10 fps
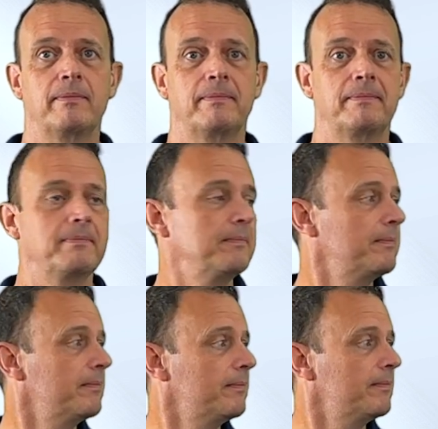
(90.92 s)

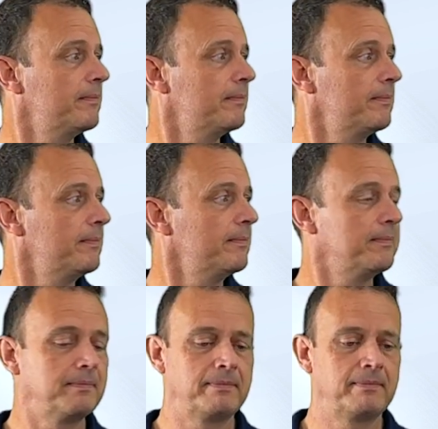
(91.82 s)

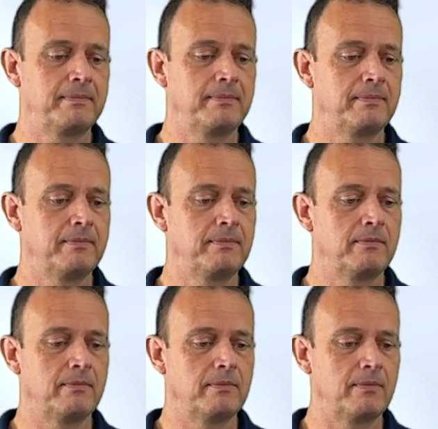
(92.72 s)

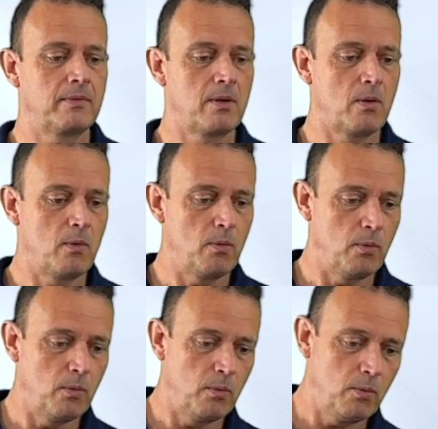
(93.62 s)

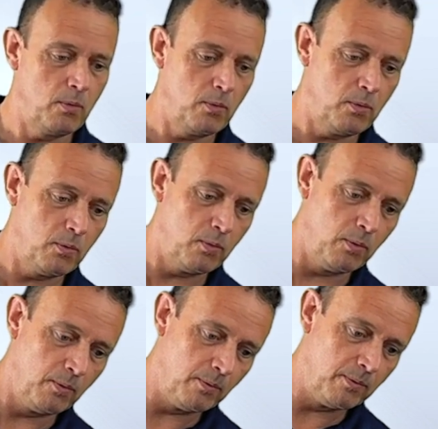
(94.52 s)

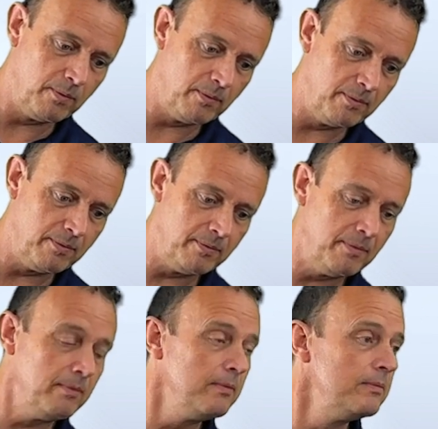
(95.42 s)

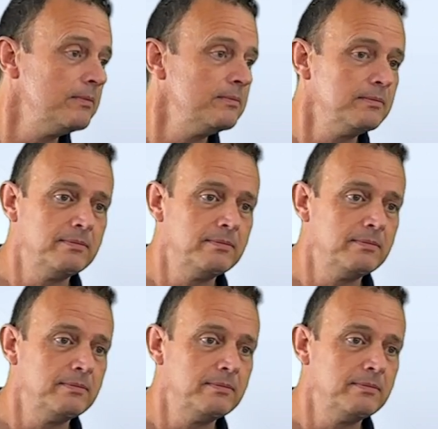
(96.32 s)
No words are spoken by the person on screen.